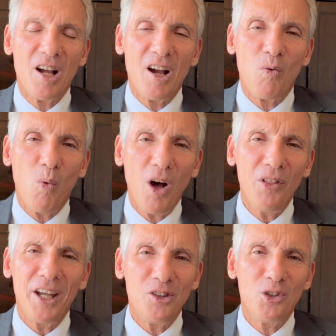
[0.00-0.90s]

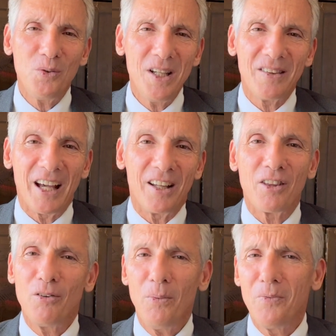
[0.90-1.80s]
while they're doing that,
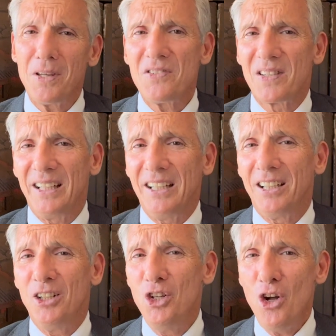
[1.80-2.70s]
they're
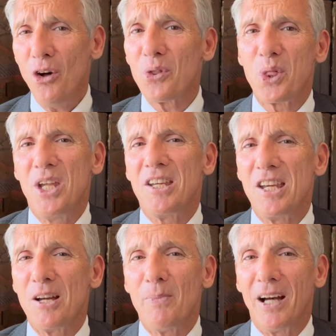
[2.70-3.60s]
obviously not
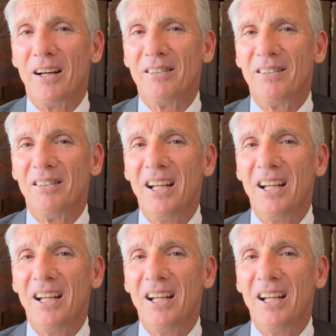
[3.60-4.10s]
thinking about